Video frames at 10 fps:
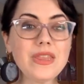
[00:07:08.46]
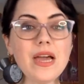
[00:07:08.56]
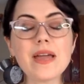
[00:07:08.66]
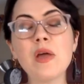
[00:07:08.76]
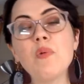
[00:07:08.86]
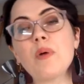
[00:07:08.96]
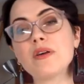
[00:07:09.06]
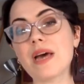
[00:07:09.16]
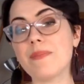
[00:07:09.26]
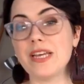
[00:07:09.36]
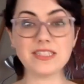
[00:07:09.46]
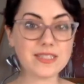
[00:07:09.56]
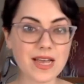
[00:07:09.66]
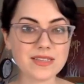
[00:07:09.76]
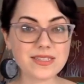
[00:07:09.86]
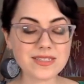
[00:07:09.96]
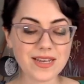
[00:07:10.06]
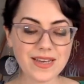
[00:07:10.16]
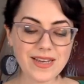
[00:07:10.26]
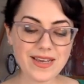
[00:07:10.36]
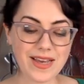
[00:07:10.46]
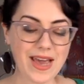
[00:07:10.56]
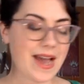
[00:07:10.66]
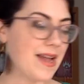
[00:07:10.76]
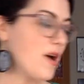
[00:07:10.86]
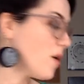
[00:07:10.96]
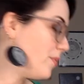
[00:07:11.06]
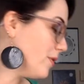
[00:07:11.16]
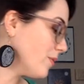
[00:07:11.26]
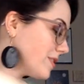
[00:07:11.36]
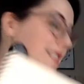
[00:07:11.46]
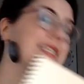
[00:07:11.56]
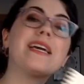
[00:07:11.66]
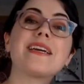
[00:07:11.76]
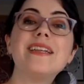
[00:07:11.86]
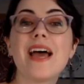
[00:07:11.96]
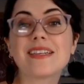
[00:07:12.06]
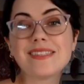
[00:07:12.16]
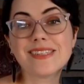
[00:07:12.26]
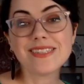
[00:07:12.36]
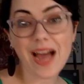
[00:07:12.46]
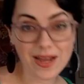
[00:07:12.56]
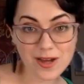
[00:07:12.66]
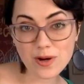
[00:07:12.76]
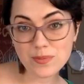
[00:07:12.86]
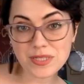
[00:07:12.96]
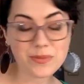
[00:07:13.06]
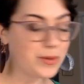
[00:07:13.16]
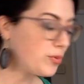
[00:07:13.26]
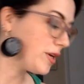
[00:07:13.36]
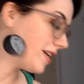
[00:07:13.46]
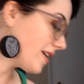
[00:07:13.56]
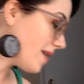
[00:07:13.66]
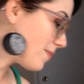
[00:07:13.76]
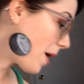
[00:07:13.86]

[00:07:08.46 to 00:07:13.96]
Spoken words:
I hope all that made sense. I hope you will stay connected. I hope to be putting up